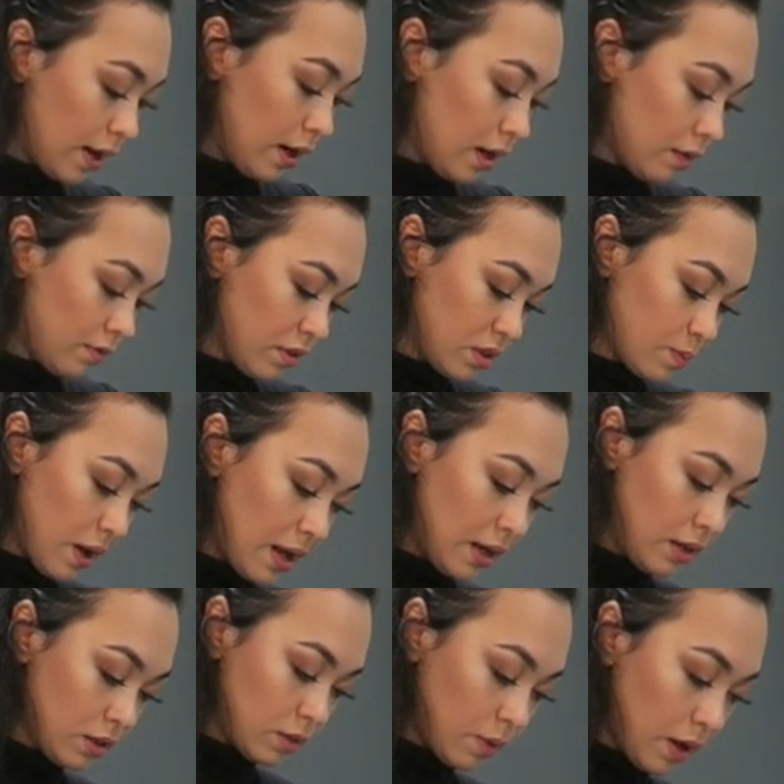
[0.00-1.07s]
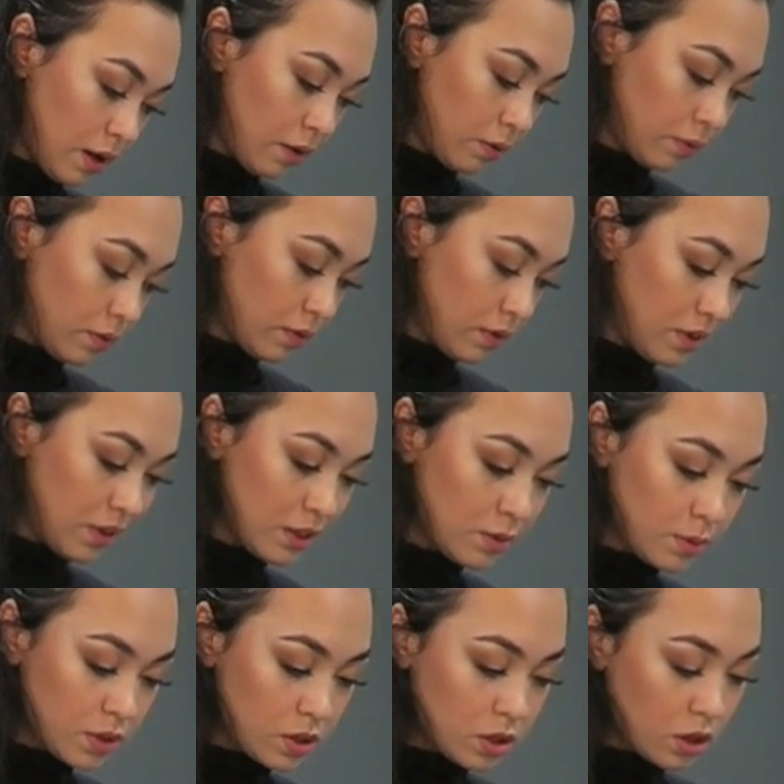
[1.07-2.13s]
I love this palette as well.
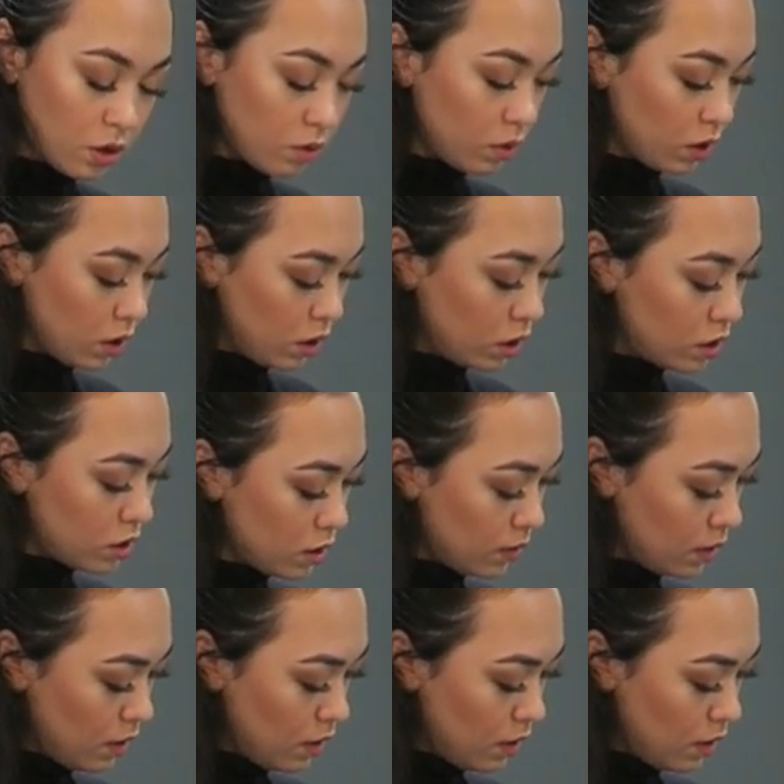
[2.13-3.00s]
This was so good.